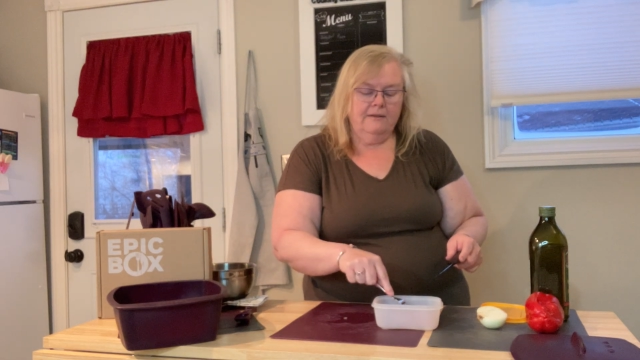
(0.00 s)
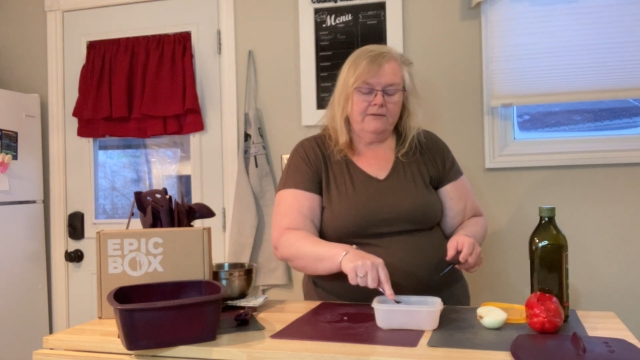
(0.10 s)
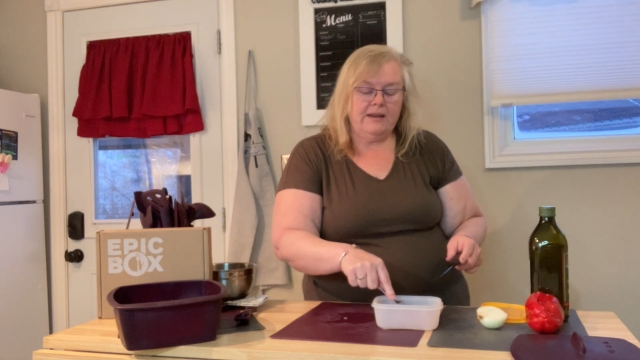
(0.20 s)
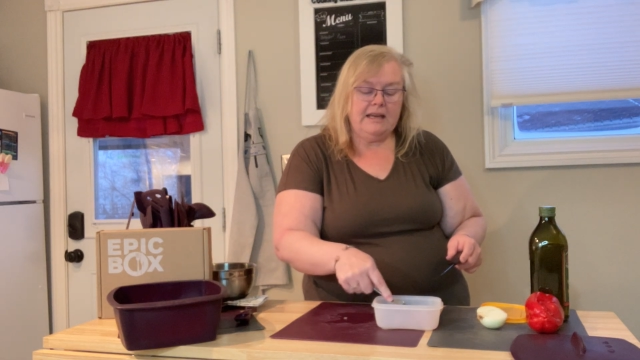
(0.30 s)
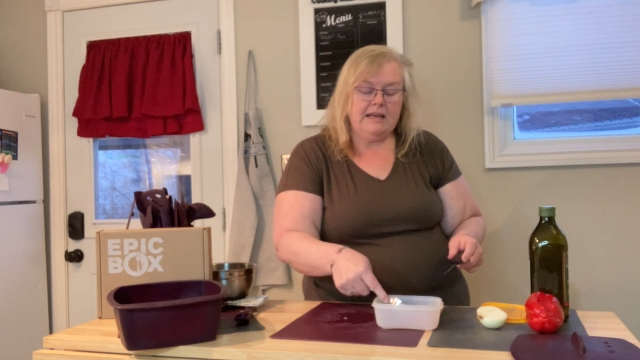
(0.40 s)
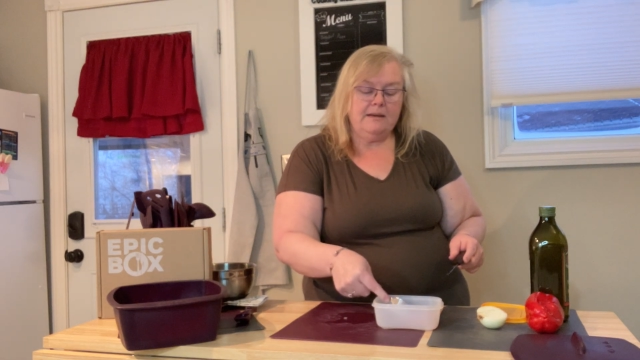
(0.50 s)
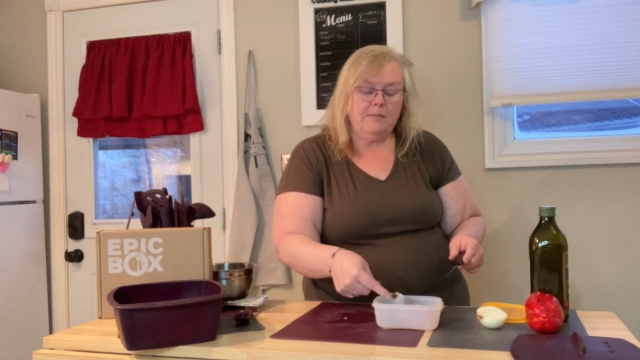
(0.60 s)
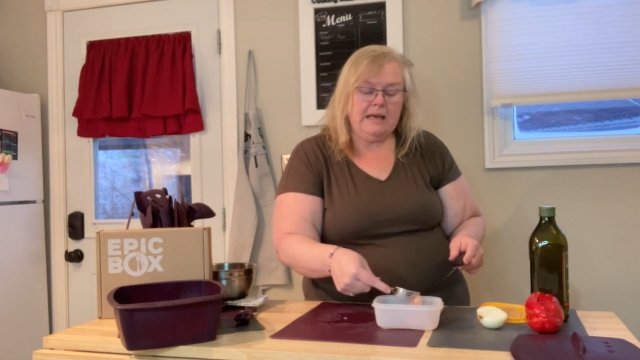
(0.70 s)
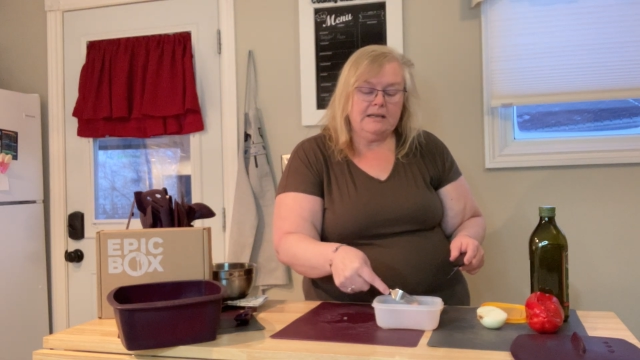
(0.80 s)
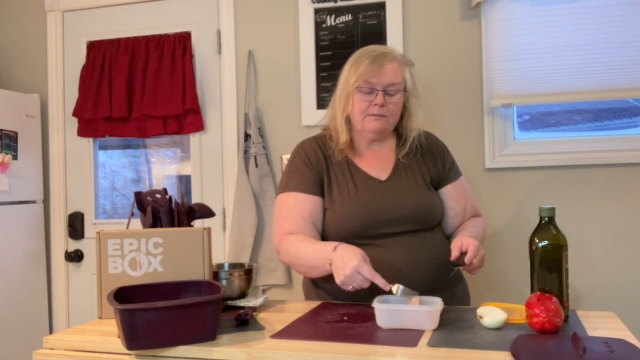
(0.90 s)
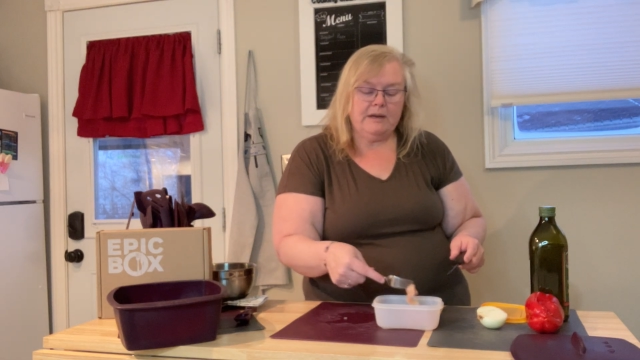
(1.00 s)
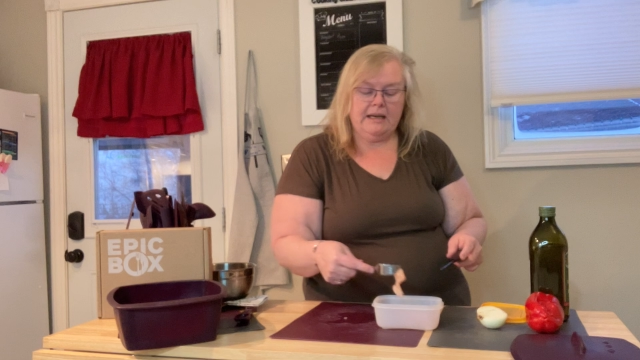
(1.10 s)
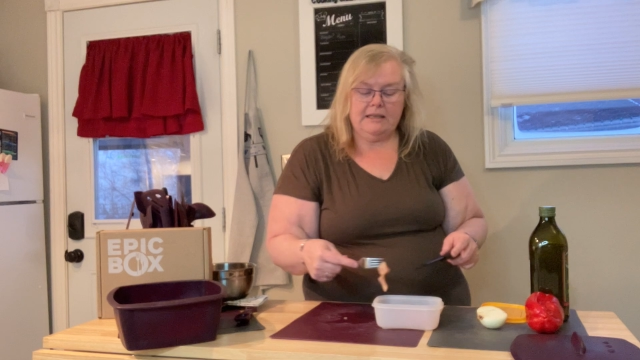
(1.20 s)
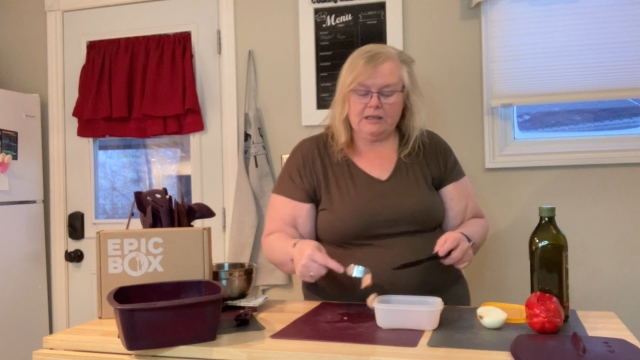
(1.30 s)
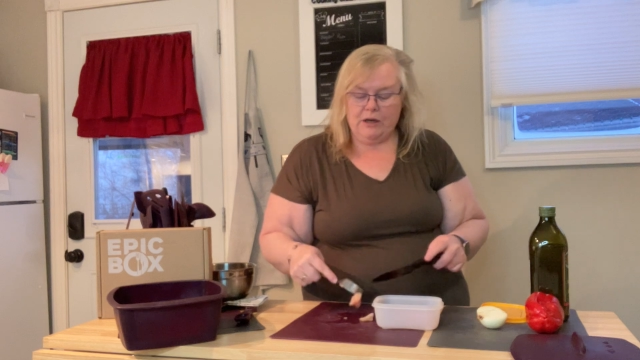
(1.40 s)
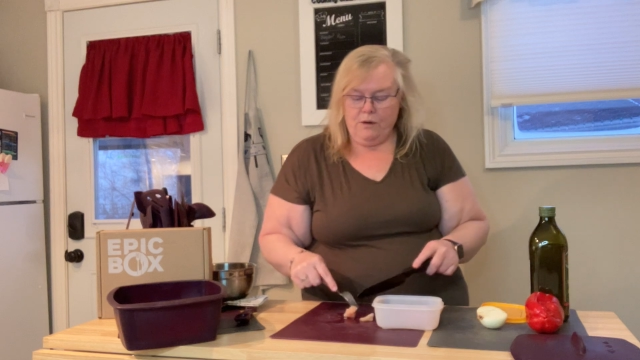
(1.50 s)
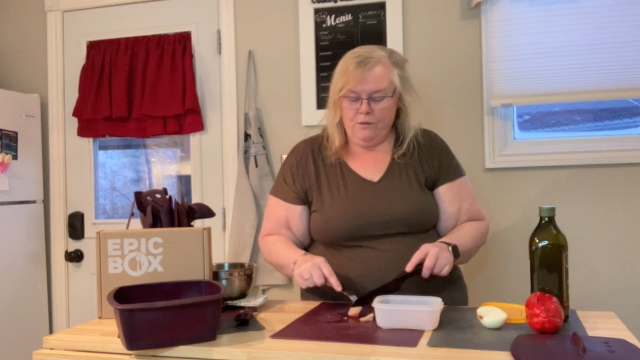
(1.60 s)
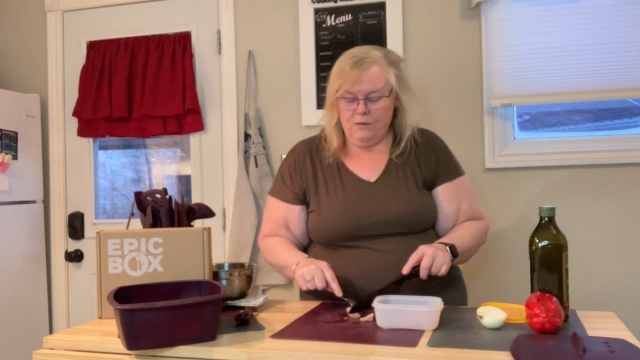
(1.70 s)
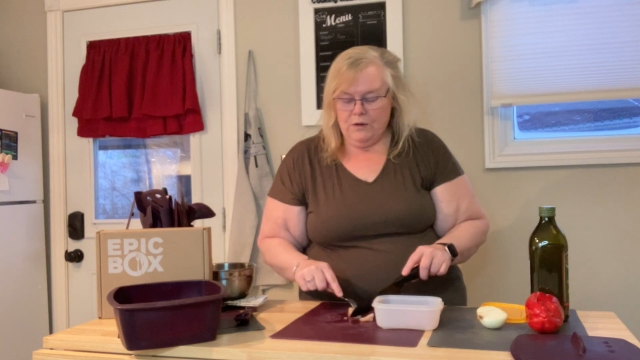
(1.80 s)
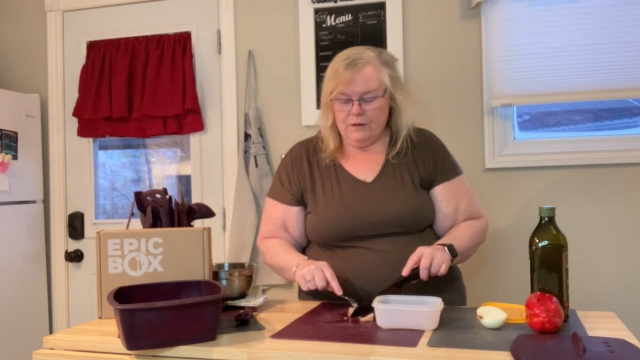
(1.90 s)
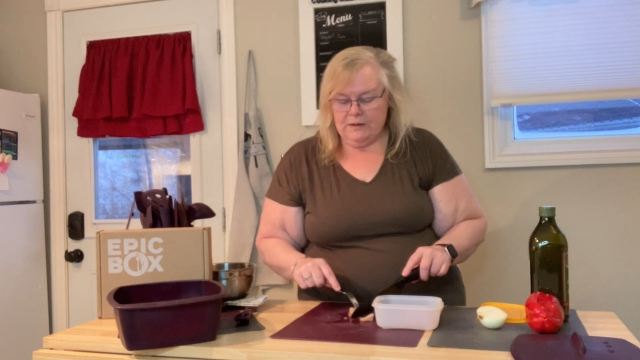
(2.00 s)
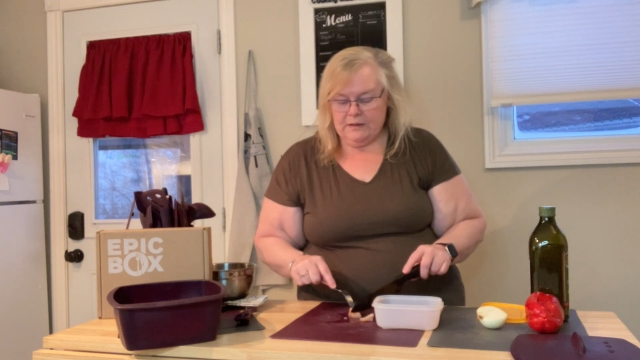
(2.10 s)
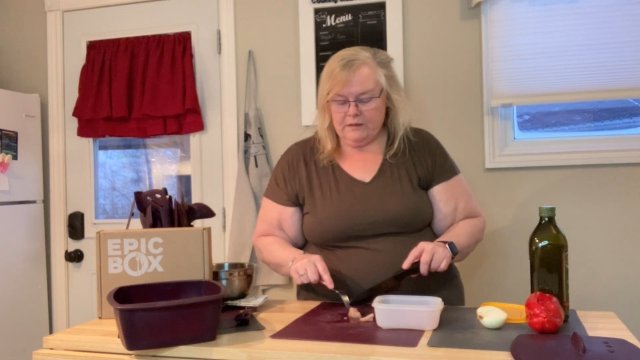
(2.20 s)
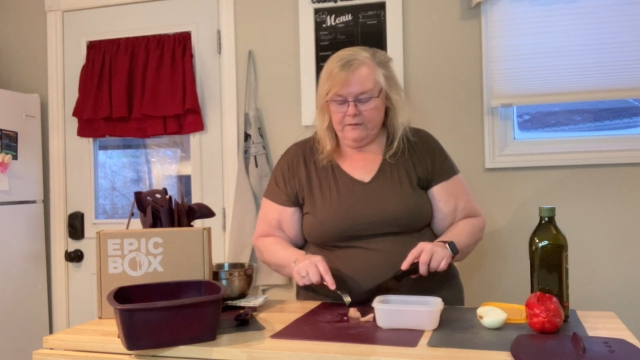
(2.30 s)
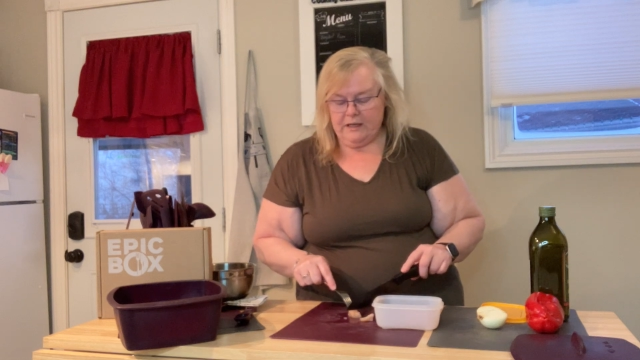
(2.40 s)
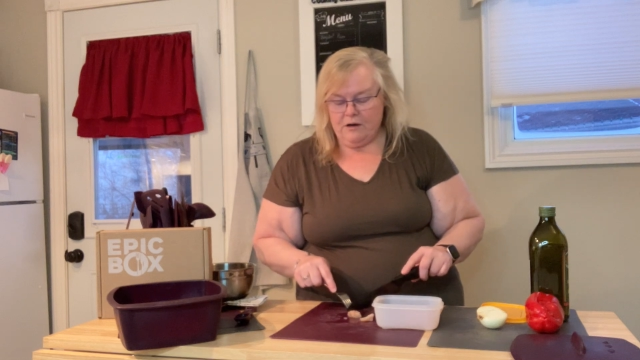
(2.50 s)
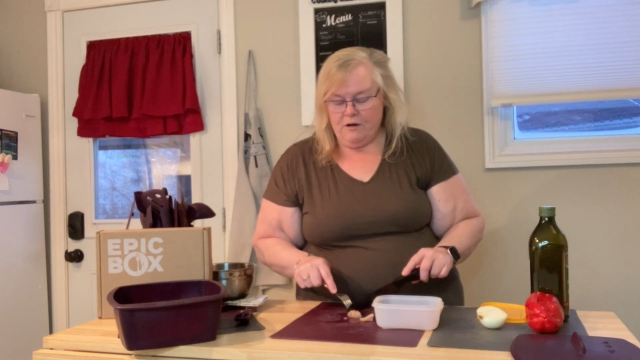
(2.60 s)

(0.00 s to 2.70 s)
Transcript: fajita meat ready to go. You could serve it